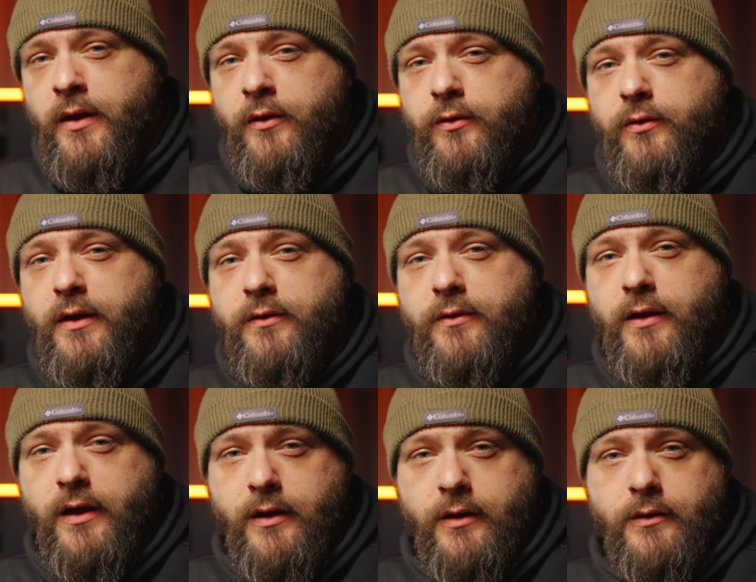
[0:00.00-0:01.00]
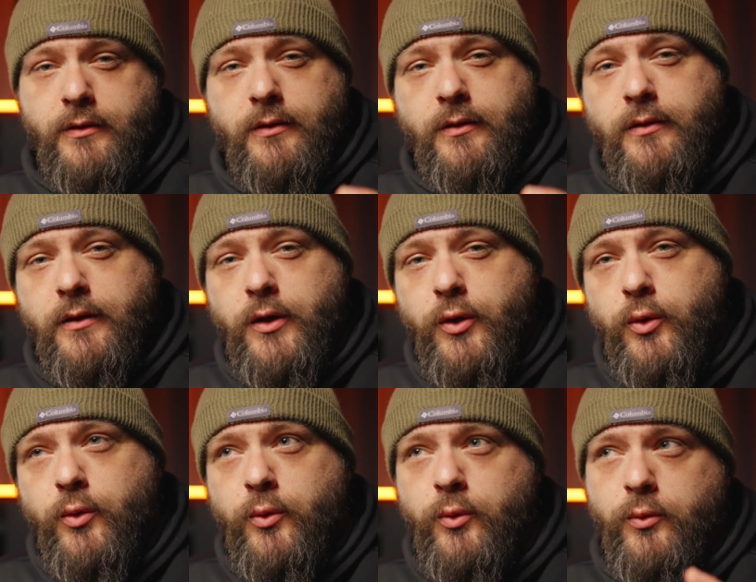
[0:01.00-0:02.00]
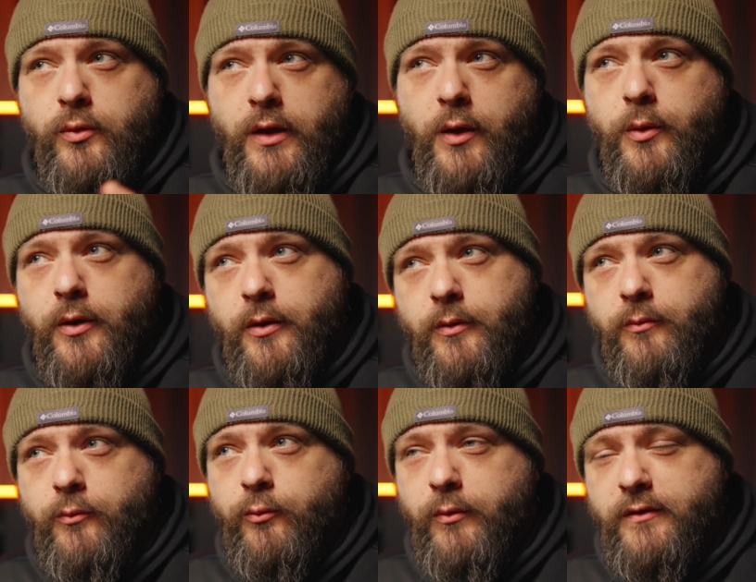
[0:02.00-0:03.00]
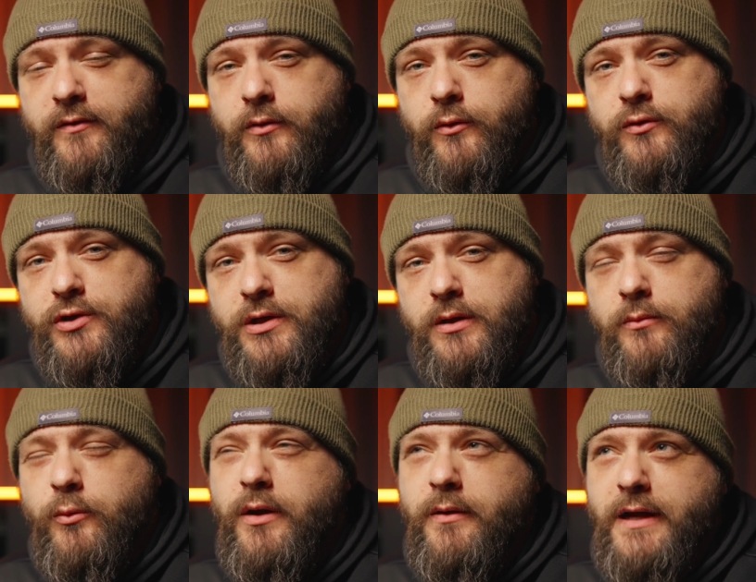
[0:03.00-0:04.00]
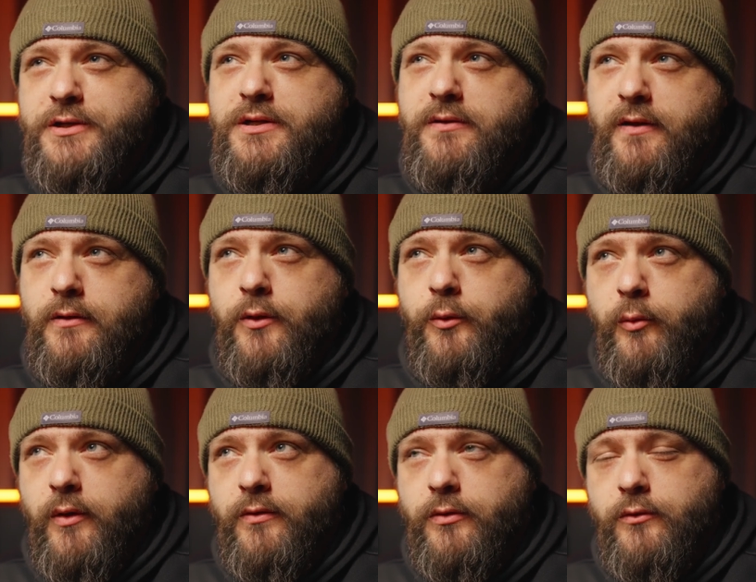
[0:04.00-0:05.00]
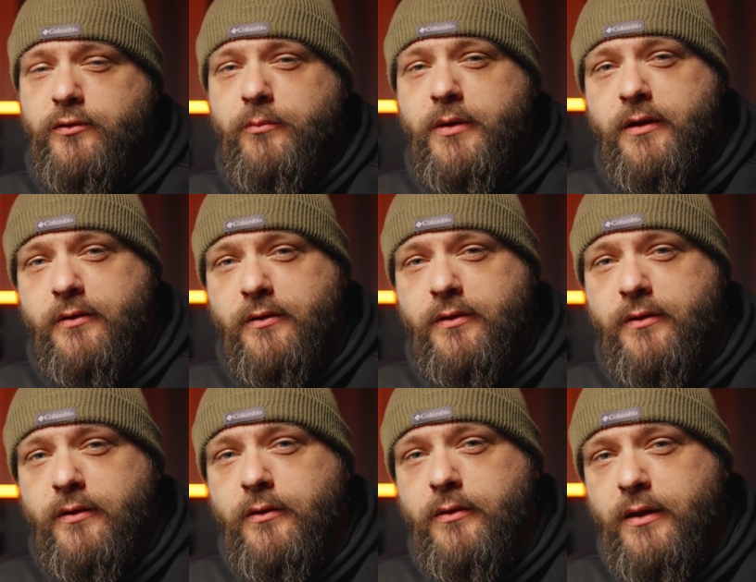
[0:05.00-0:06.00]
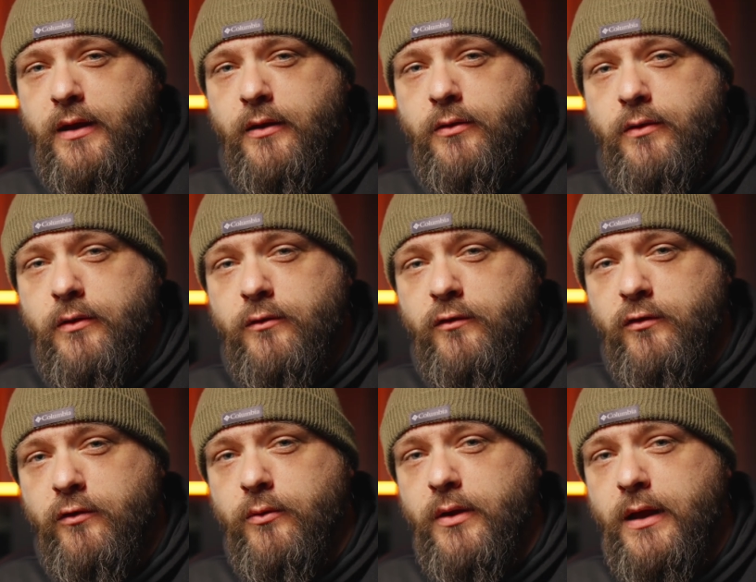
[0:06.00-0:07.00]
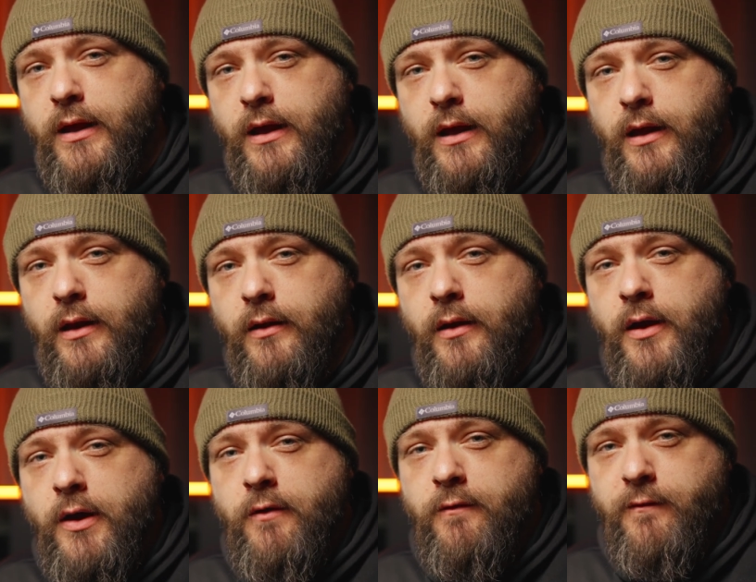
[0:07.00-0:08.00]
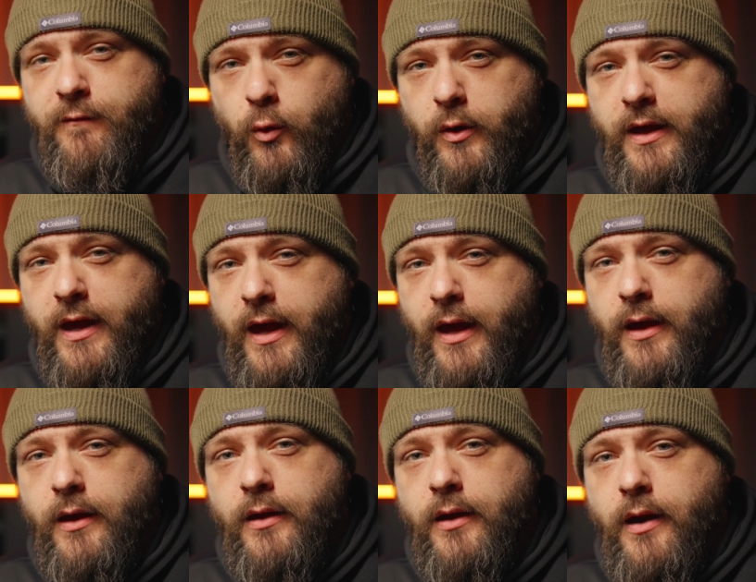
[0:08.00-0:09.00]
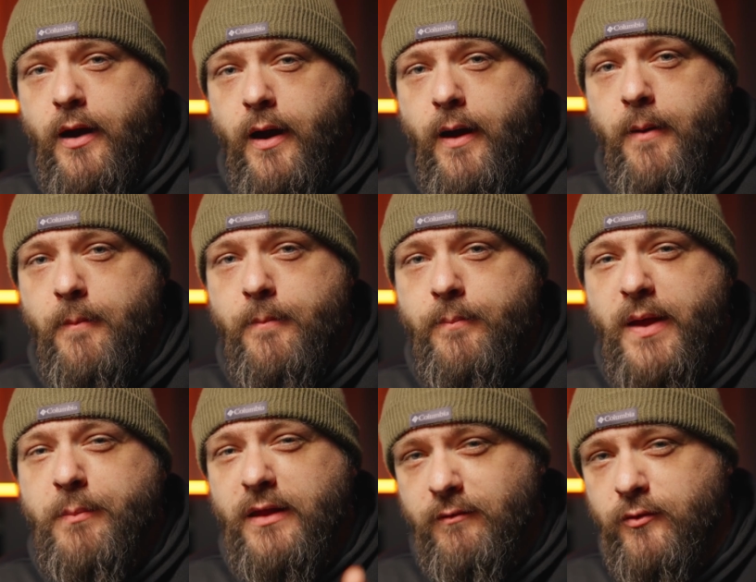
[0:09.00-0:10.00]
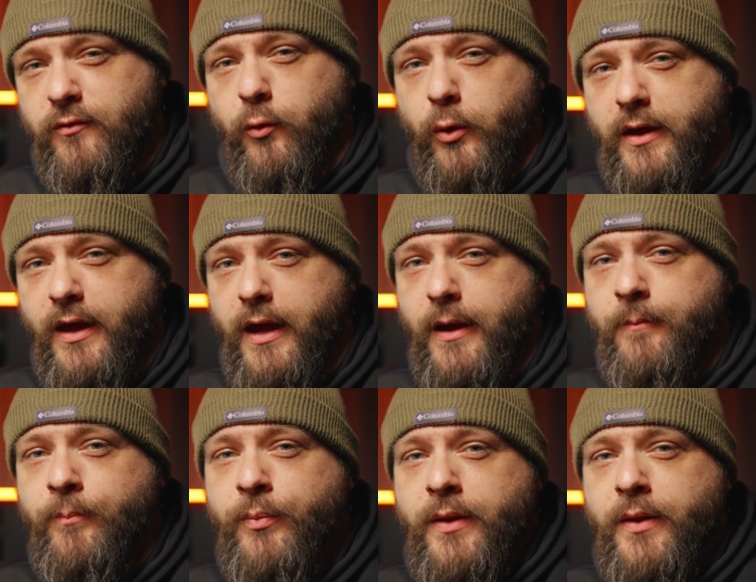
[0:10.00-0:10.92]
So that's like a lower resolution. Well, I shouldn't say lower resolution because it still is shooting in 4K. I believe it's 4K